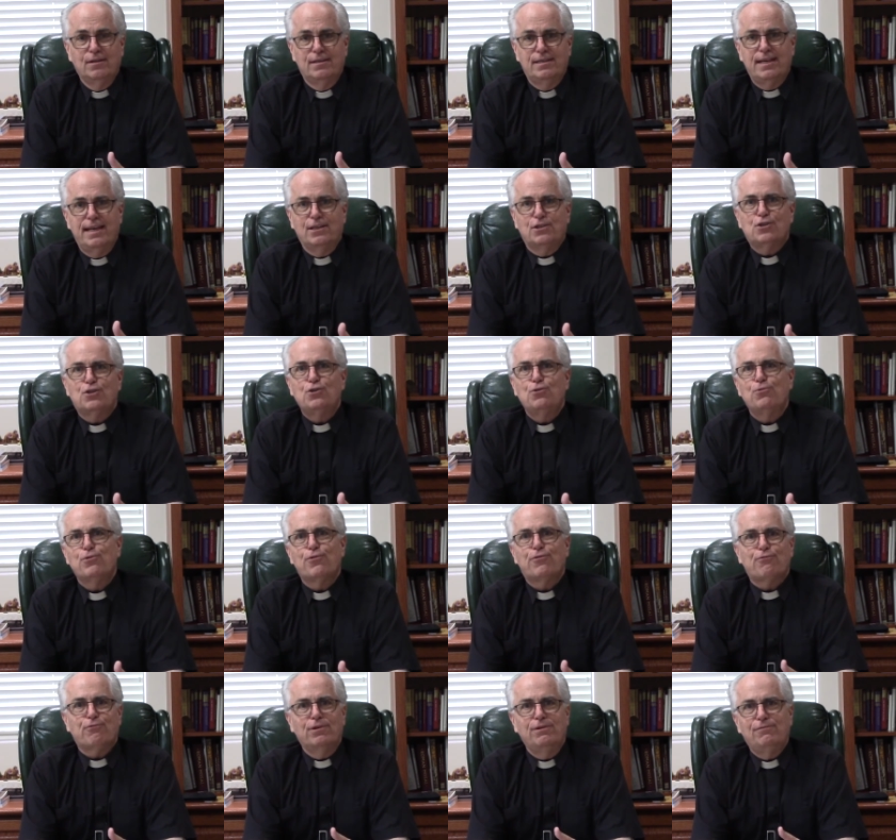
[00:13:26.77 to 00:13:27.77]
takes two or
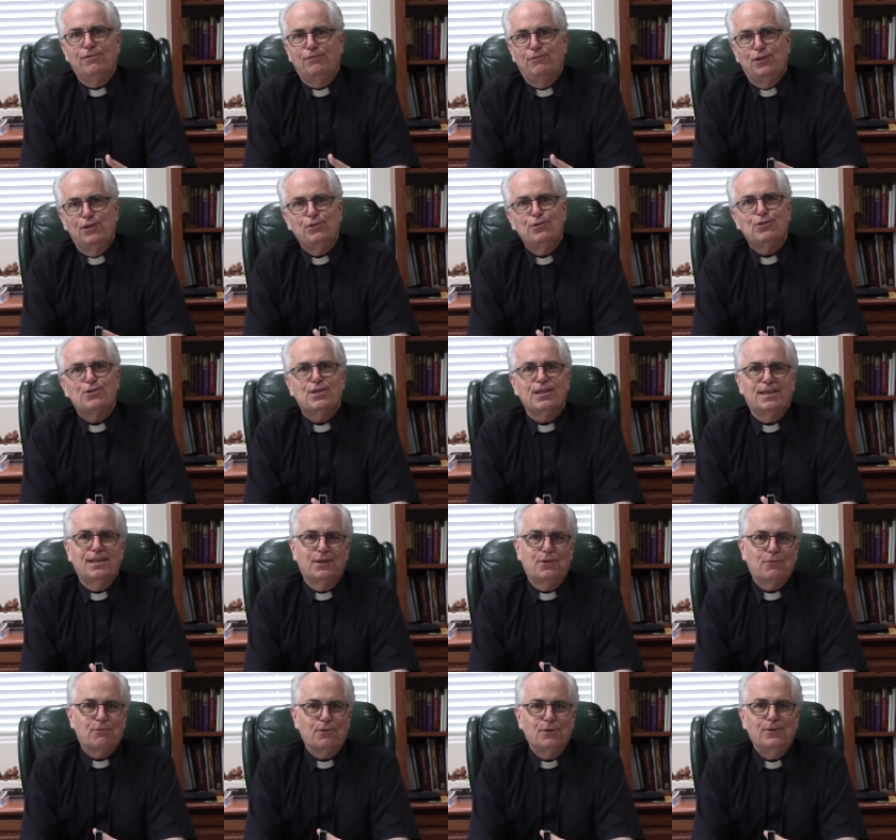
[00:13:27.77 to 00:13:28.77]
three reviews to
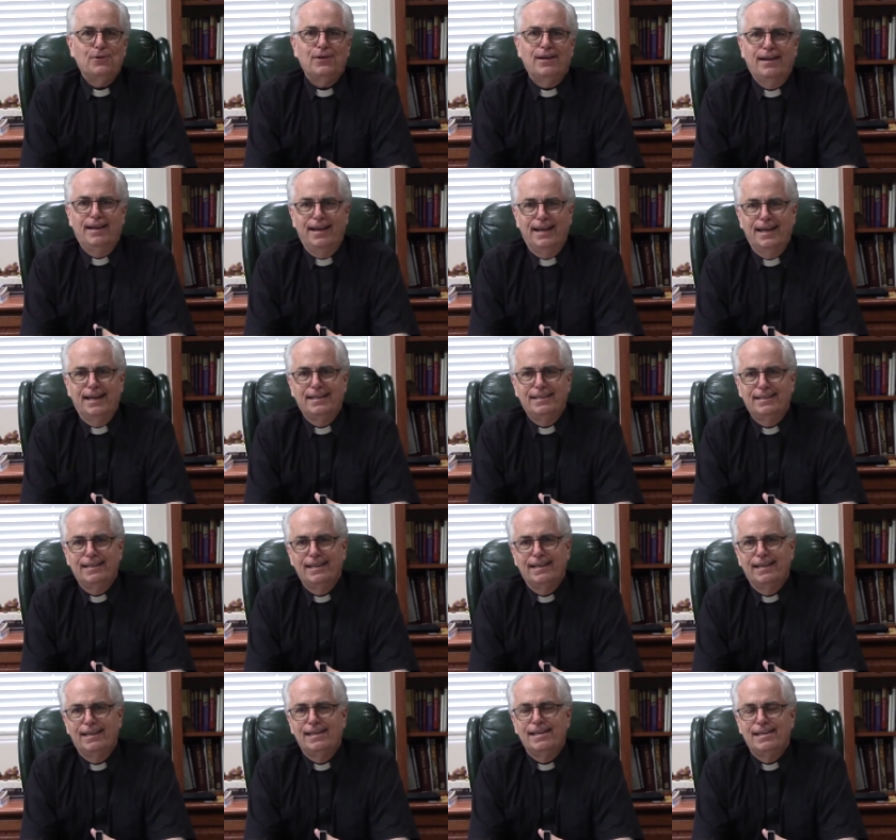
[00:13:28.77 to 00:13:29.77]
get through. And
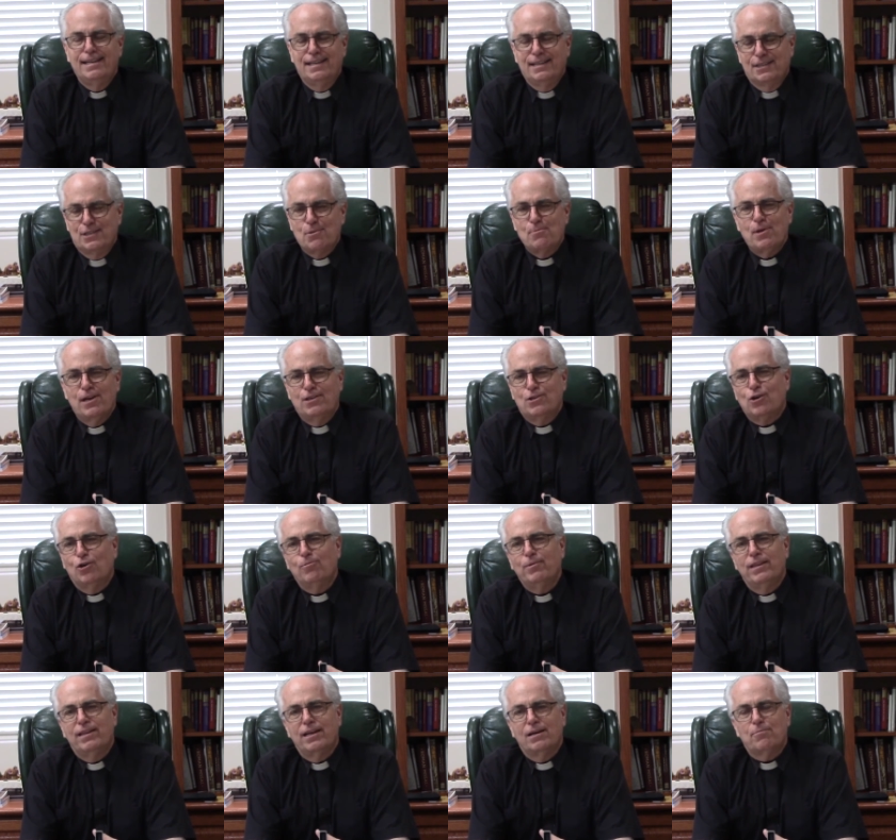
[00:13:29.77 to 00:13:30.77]
somebody
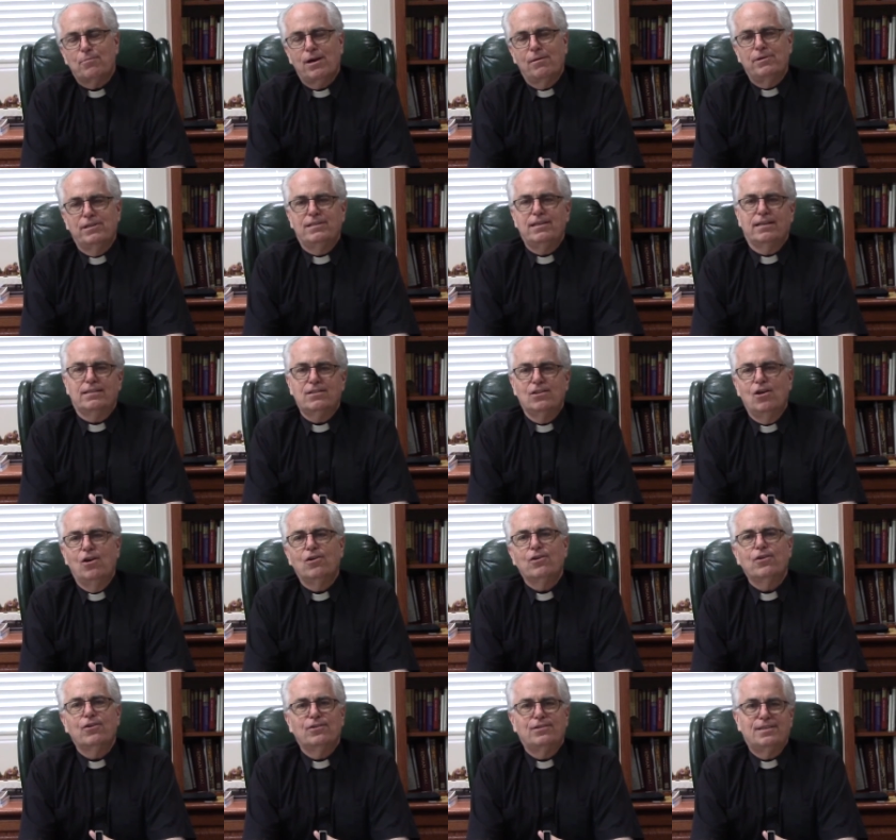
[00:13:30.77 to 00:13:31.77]
told me that it probably takes
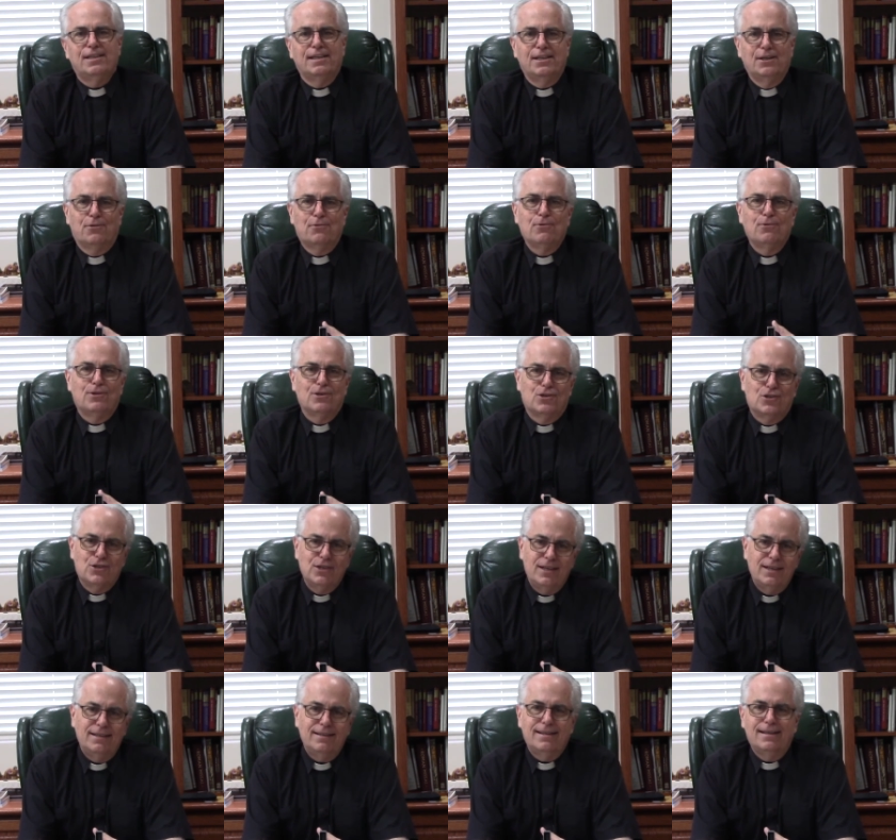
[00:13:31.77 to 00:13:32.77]
longer to get through the
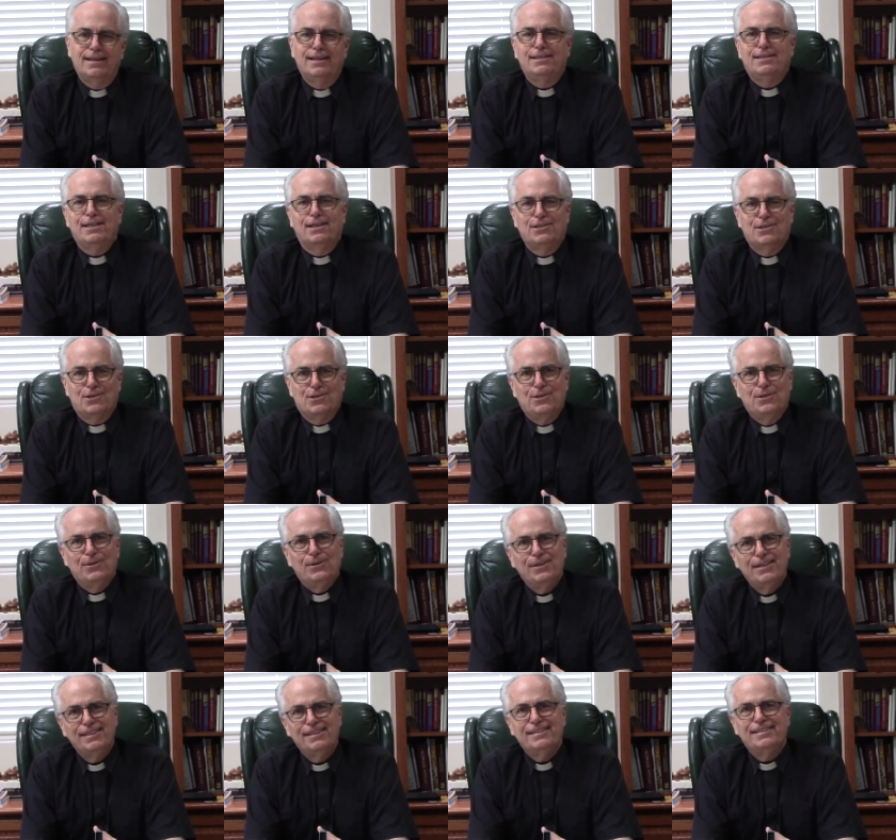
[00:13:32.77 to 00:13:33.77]
city than it does
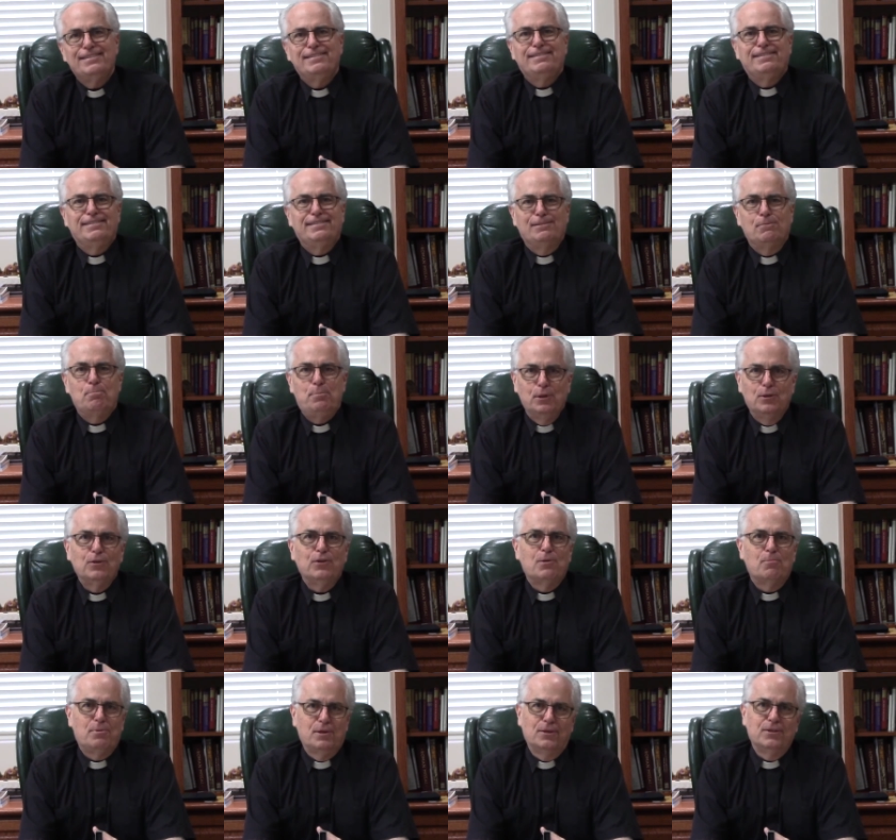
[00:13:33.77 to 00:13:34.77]
to build
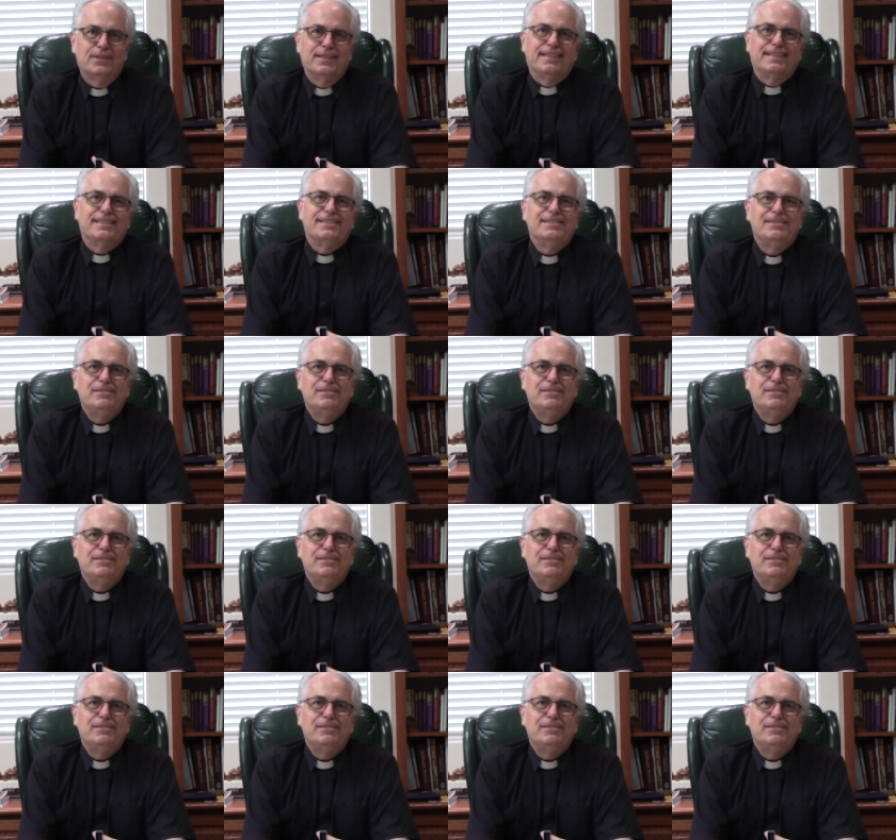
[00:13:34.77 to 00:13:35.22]
the building.